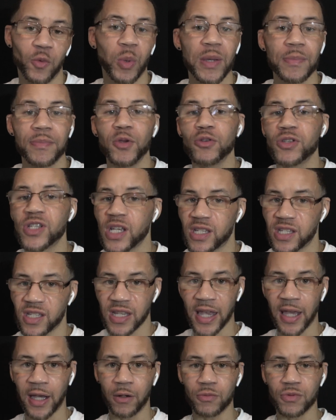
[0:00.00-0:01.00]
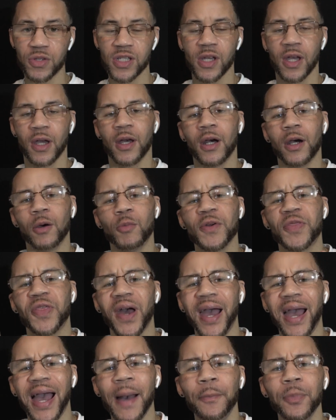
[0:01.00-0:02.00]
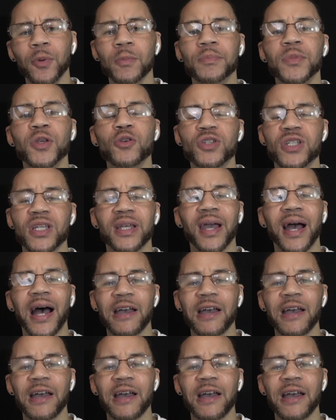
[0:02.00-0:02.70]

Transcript: music sounds. With Apple Music,